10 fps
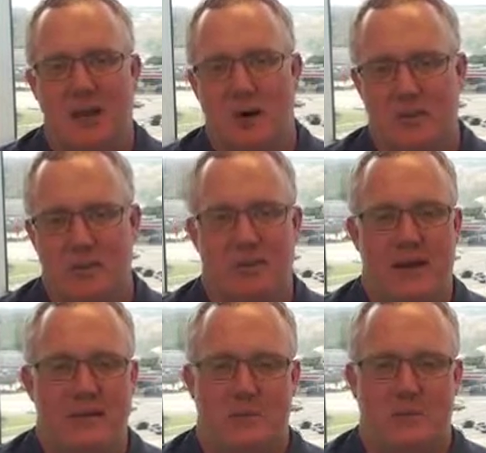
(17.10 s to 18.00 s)
over the
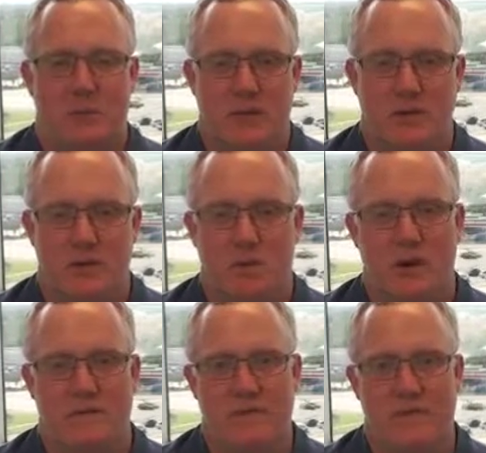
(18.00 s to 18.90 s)
past couple weeks, and
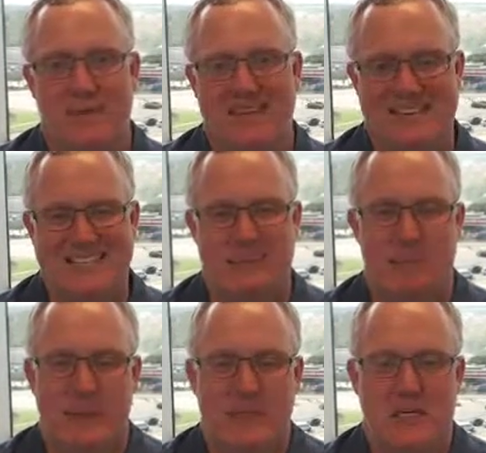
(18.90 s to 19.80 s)
one of them is
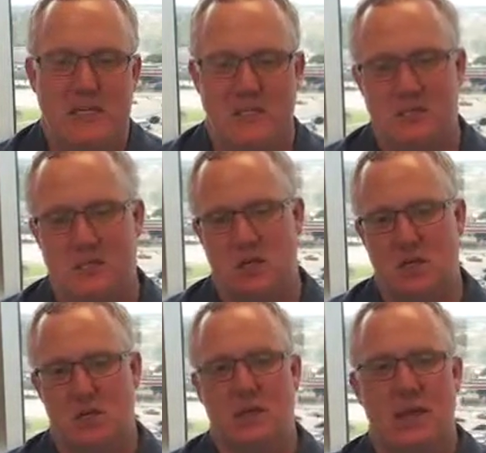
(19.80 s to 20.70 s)
beaches.
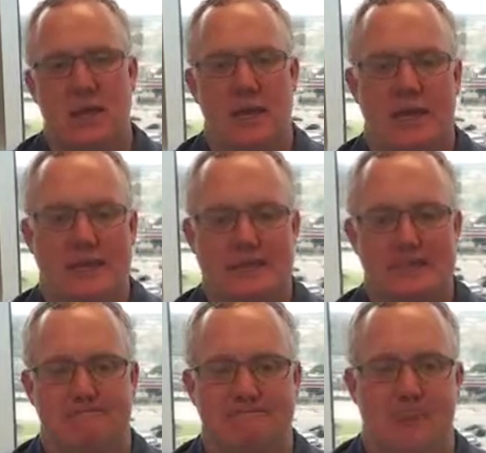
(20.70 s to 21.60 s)
So,
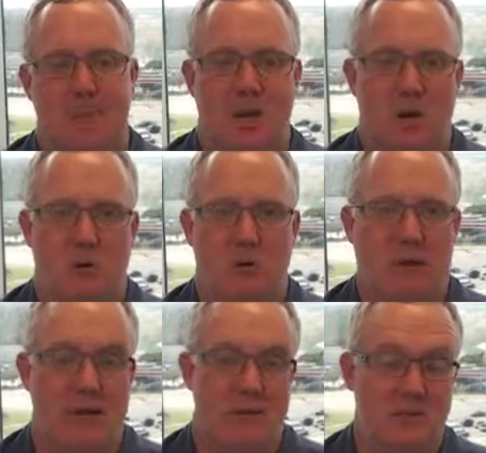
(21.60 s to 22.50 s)

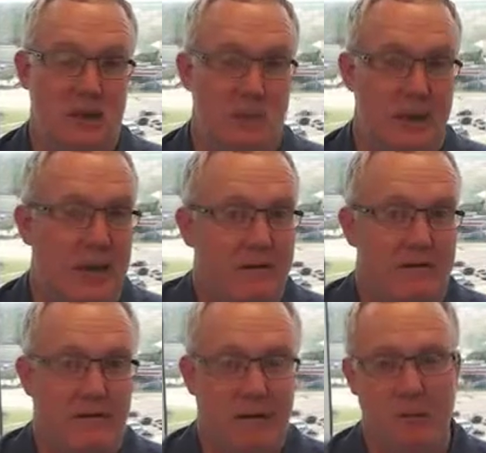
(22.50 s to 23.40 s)
I just got back
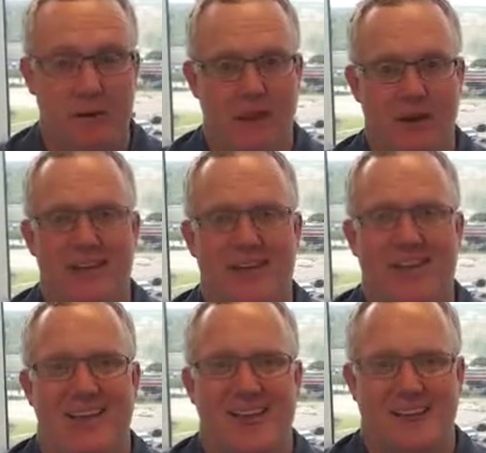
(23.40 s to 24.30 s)
from
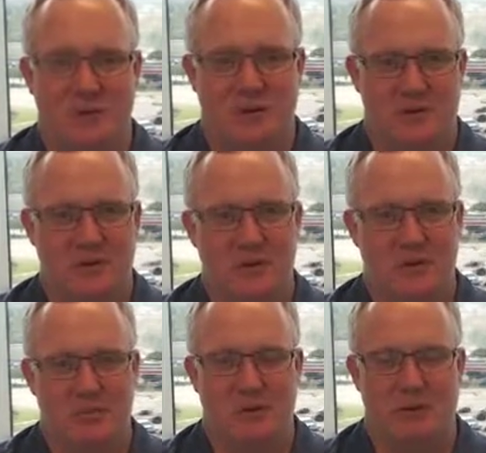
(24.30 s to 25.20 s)
doing a little
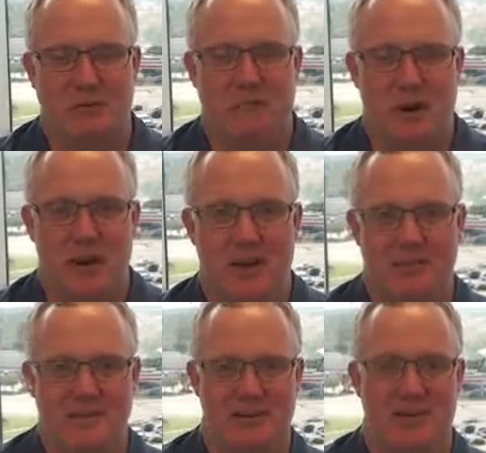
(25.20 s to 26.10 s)
trip in
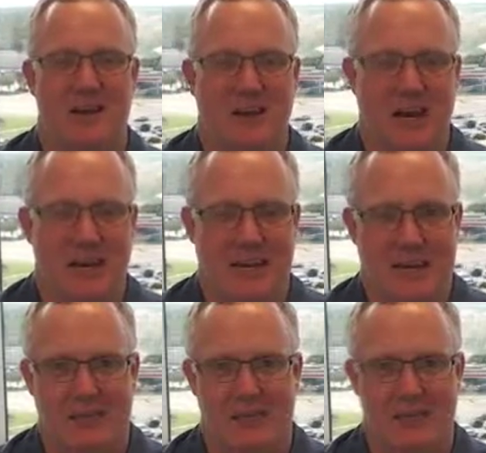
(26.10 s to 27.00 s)
France and hanging
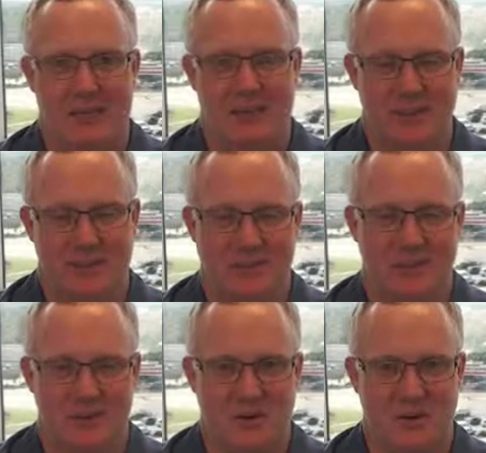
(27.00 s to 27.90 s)
out on the
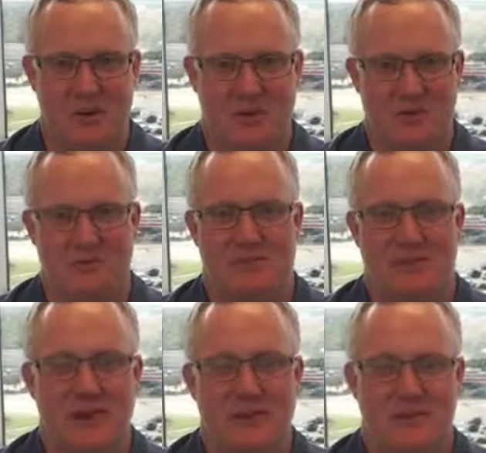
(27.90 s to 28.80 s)
southern coast of
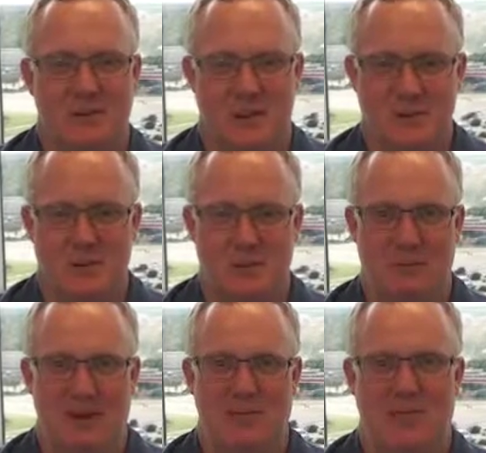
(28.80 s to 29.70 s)
France. So that's one of
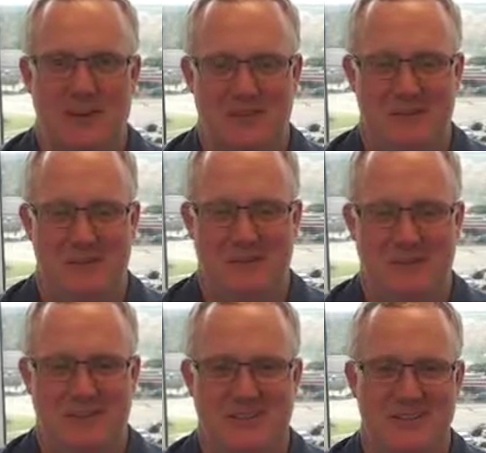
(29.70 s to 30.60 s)
my favorite
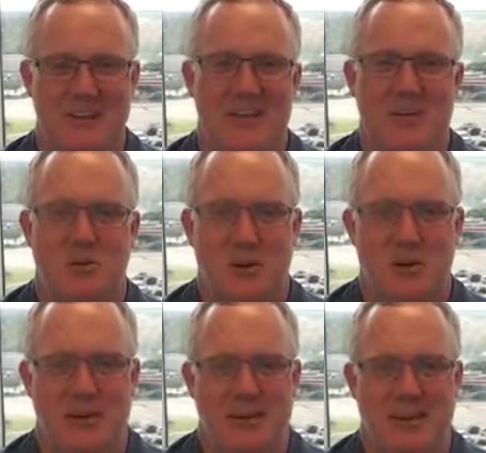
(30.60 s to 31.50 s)
beaches. And joining
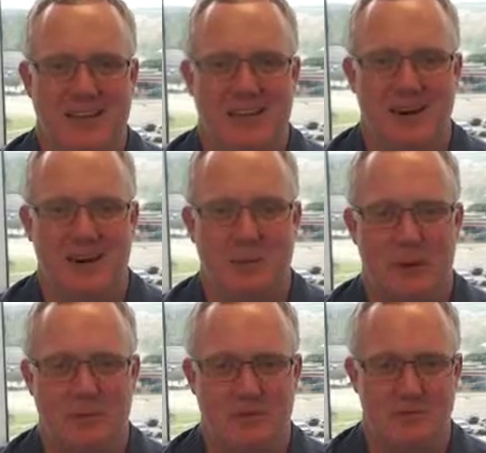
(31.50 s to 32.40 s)
me today to talk
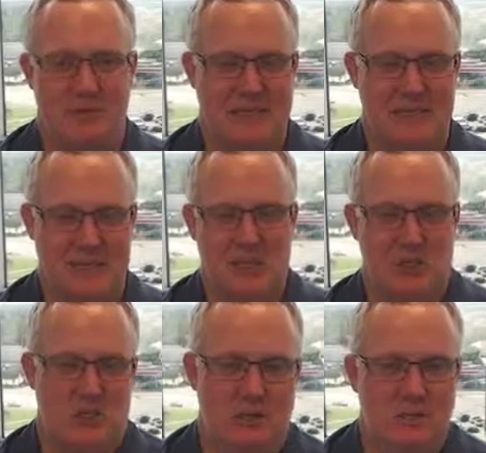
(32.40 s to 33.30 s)
about some of these hidden
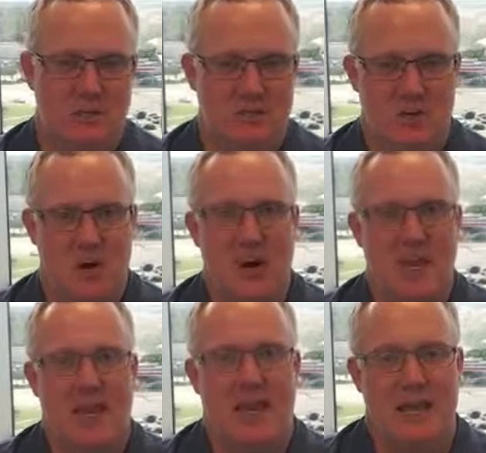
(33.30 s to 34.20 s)
gems is our
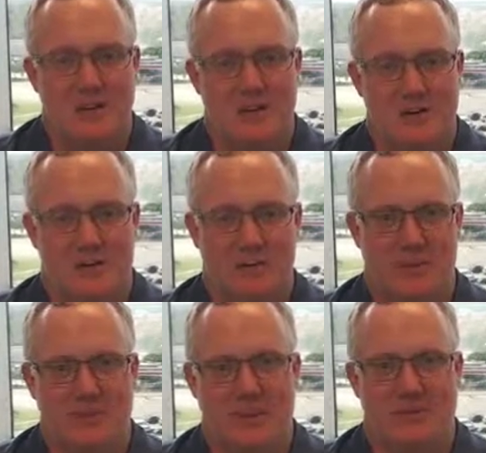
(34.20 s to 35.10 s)
editor from the
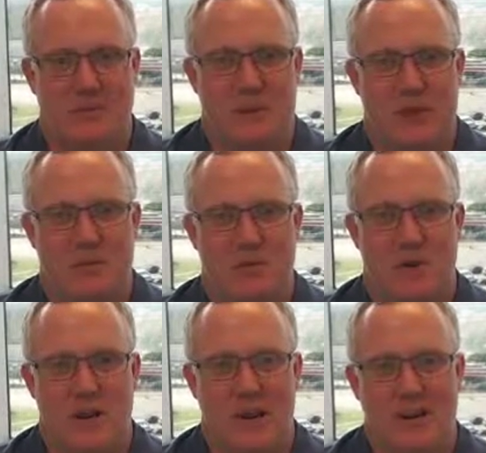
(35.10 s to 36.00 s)
site from
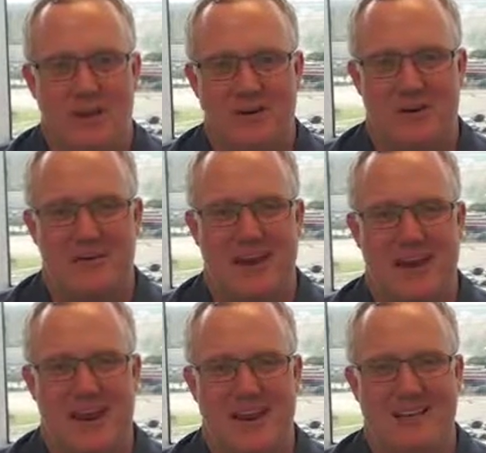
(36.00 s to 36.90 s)
California, Anna McDermott.
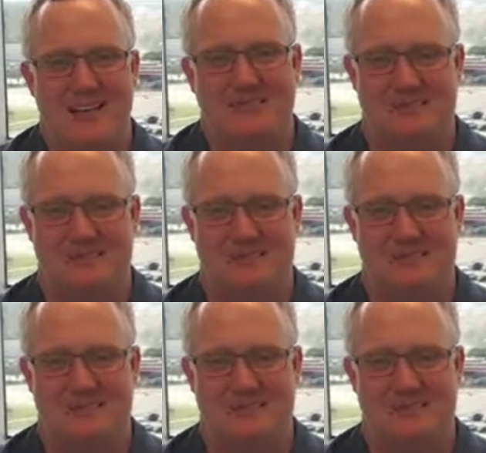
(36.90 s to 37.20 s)
Hey, Ann.